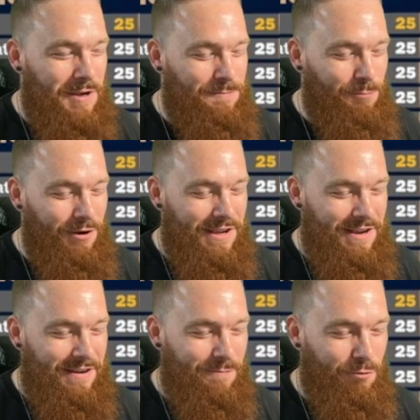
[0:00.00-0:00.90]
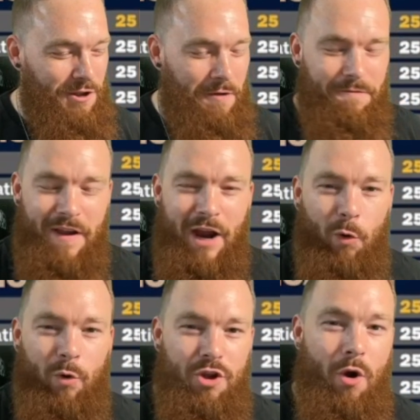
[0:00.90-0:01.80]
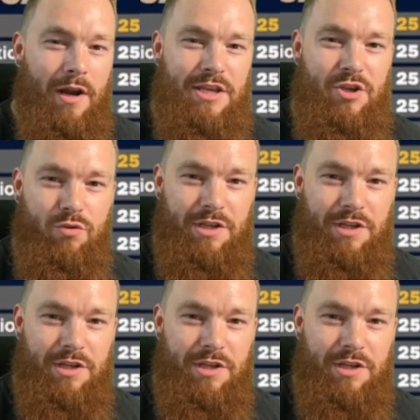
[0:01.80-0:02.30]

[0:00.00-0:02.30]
pretty unfair when you know how to use